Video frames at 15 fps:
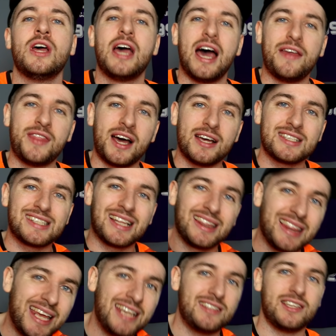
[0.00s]
And that is the
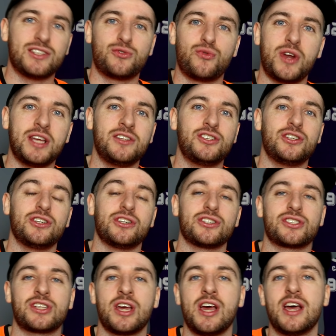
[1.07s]
latest
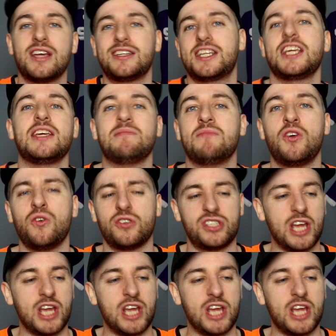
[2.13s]
Rangers team news.